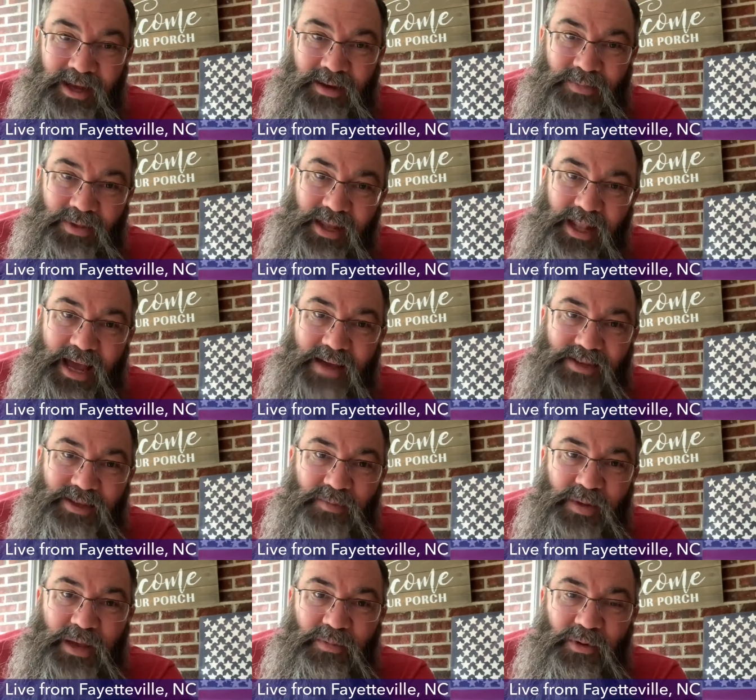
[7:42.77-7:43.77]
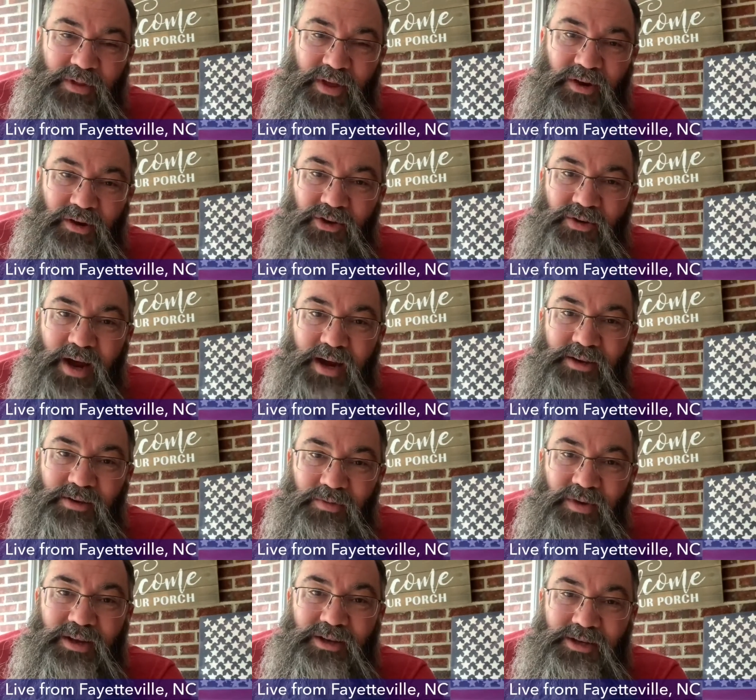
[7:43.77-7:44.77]
but the lives of the people that you're trying to
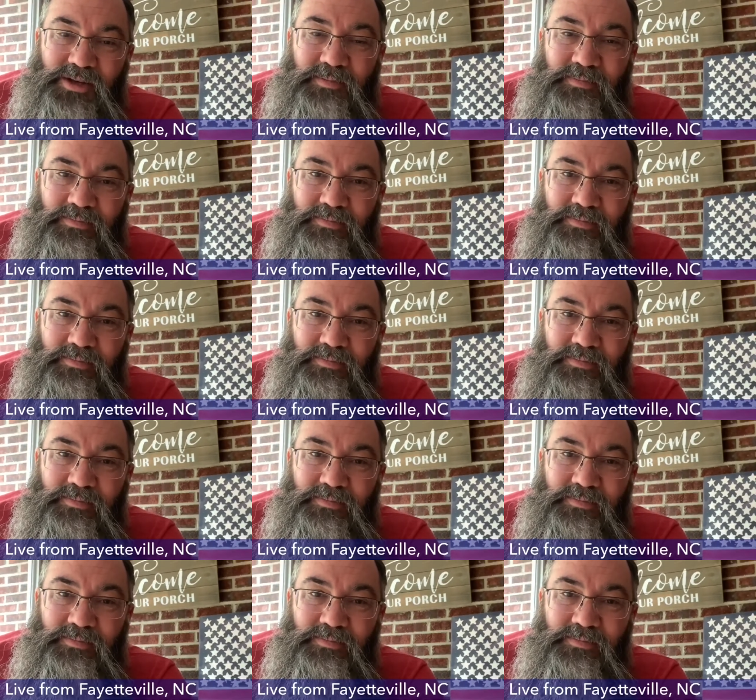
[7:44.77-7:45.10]
reach,